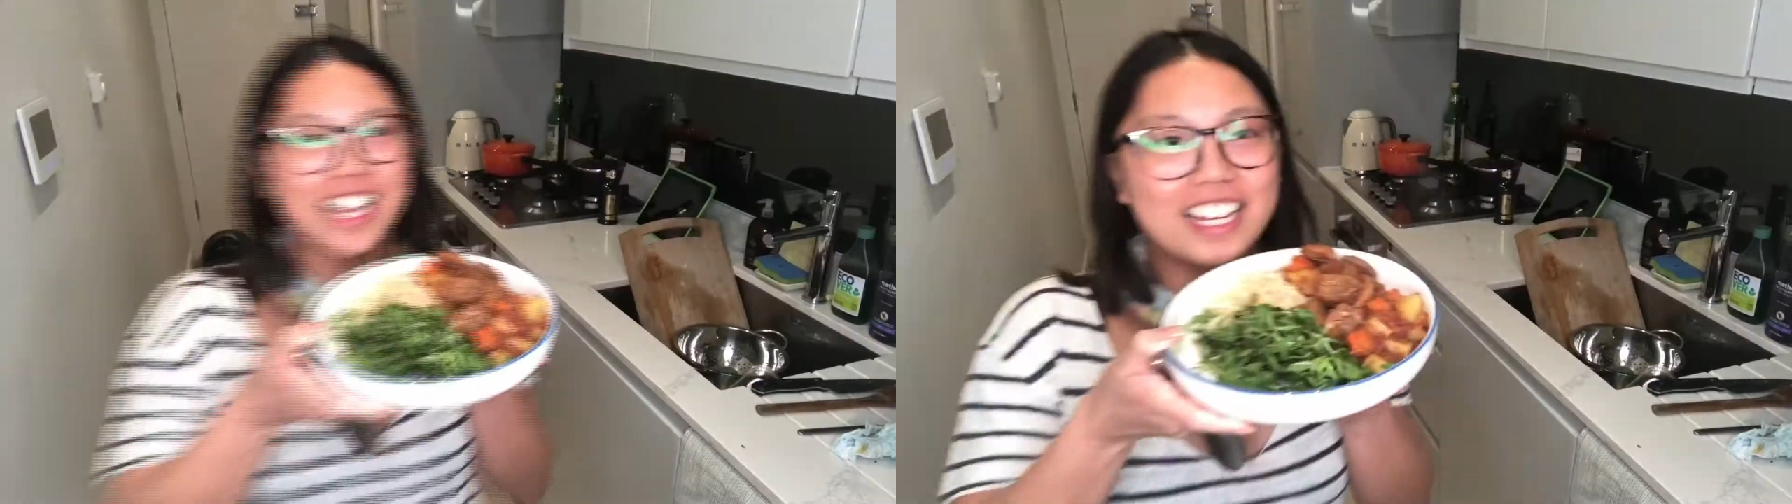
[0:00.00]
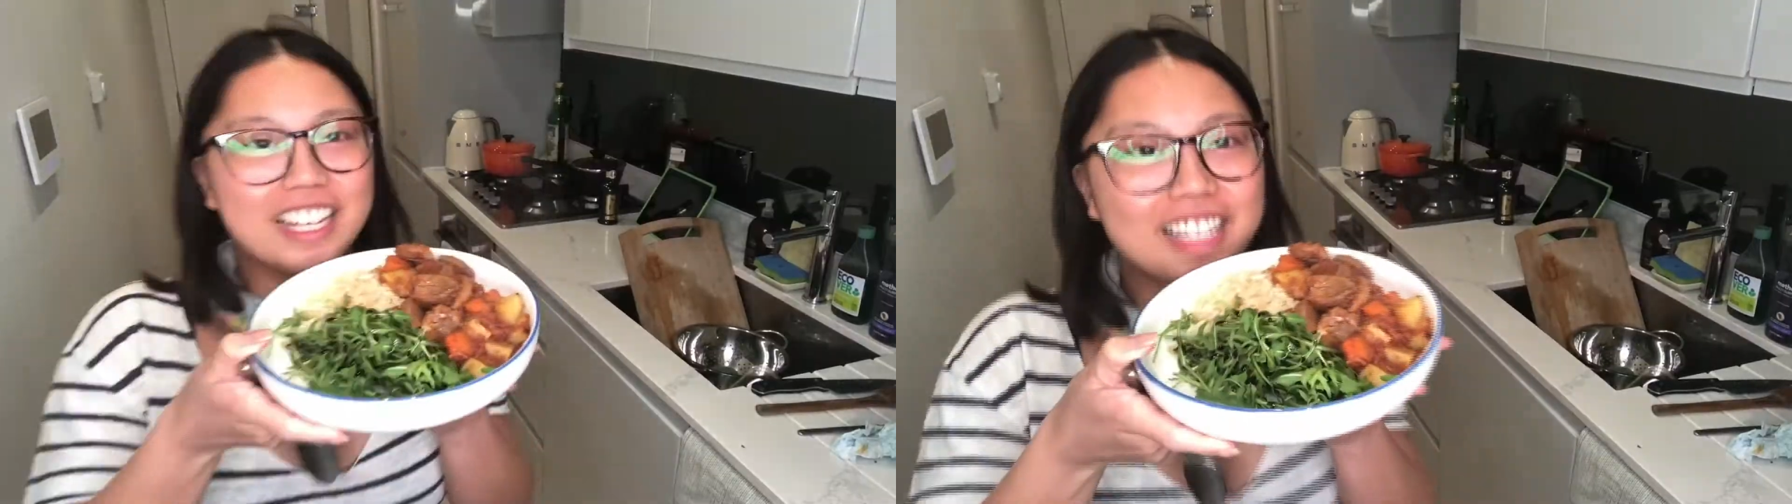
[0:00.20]

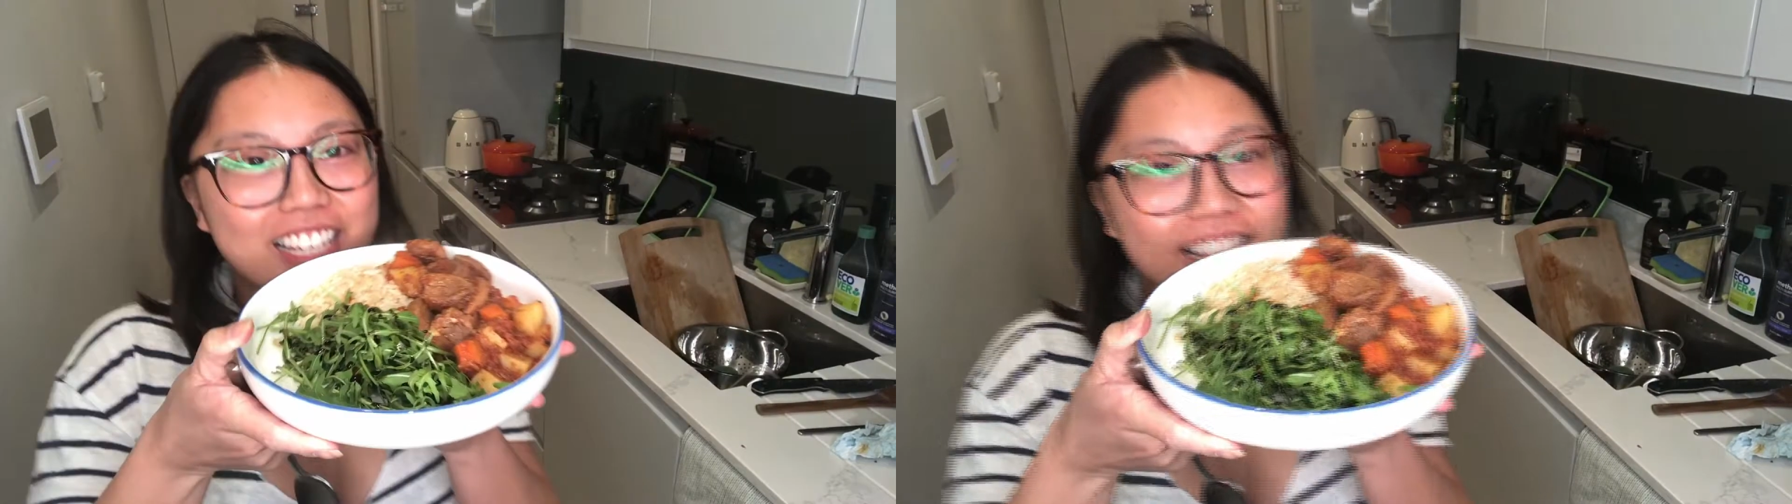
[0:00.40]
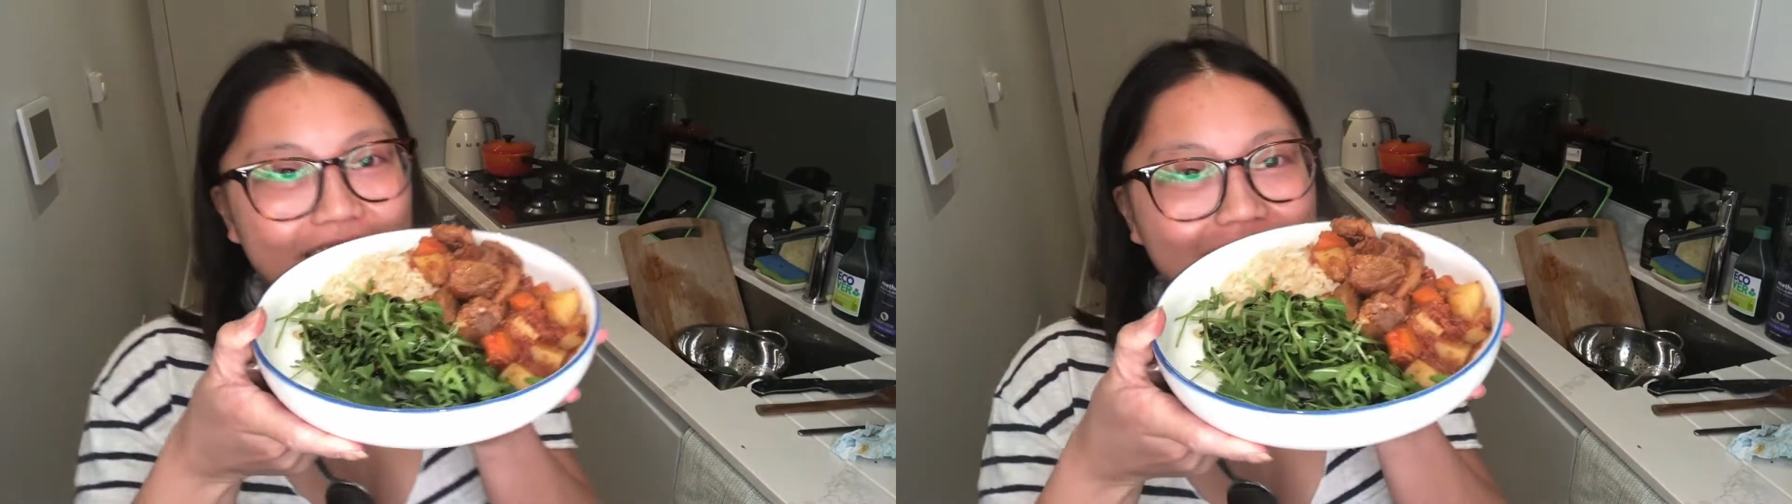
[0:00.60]
And
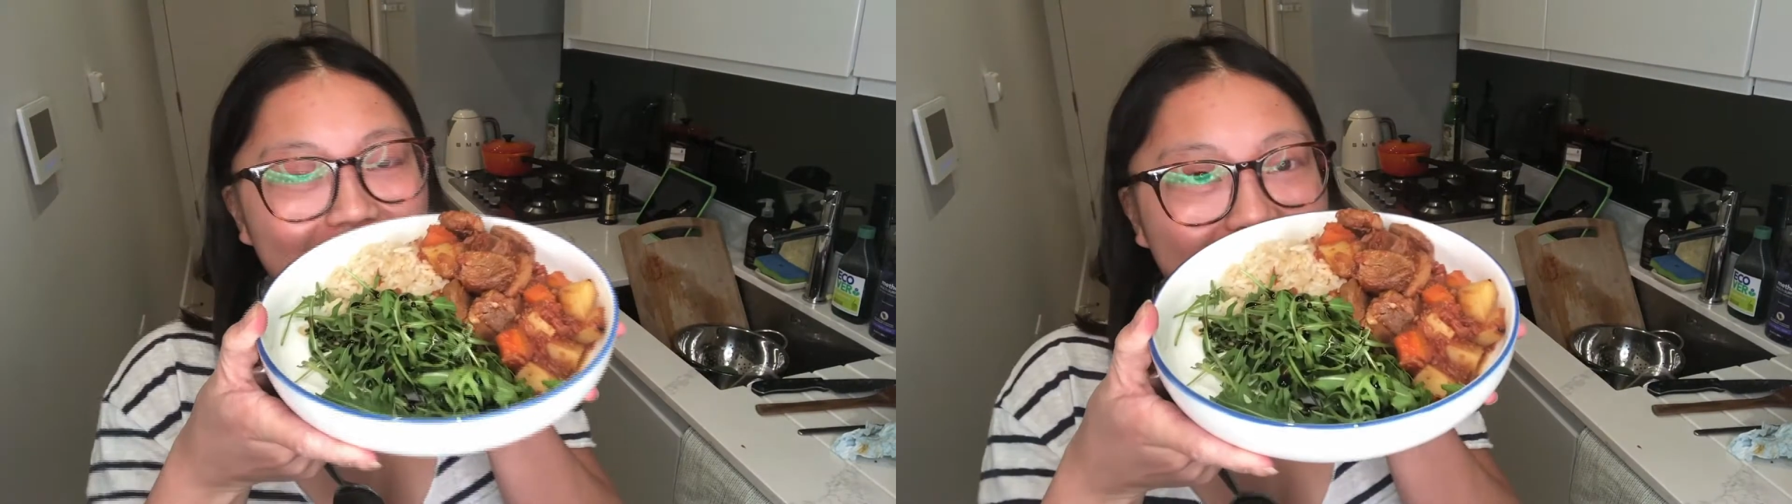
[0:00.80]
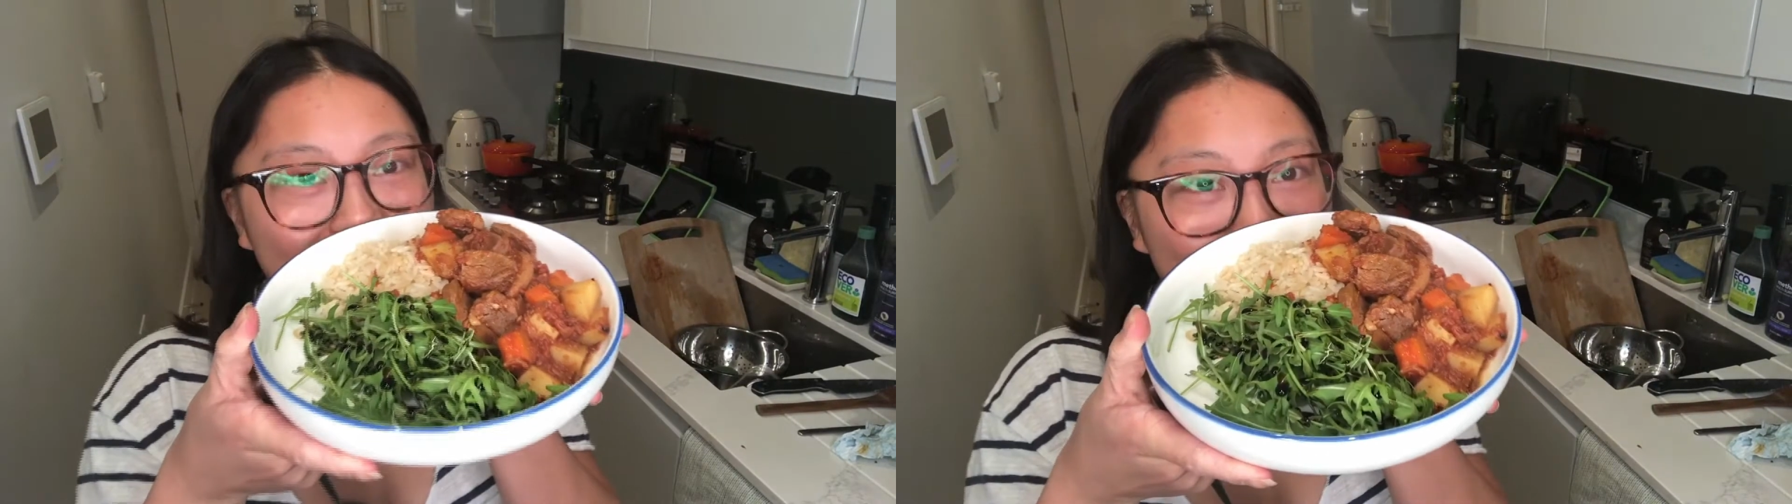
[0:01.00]
here
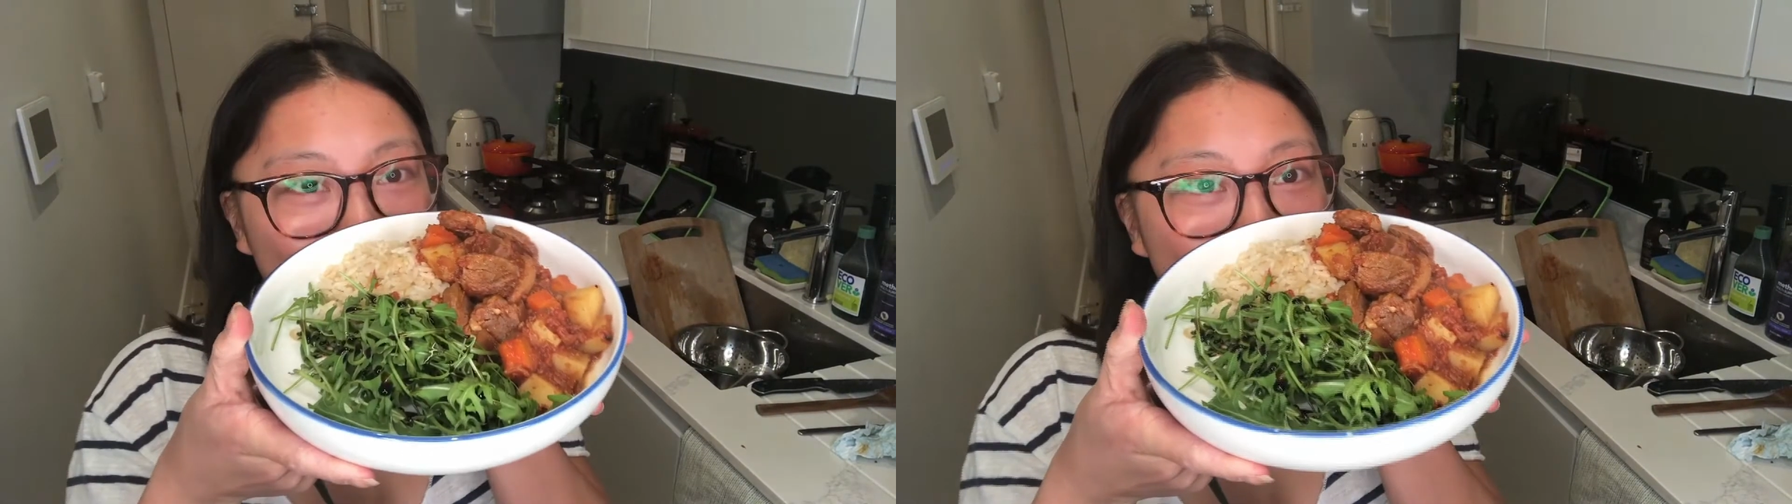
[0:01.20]
is the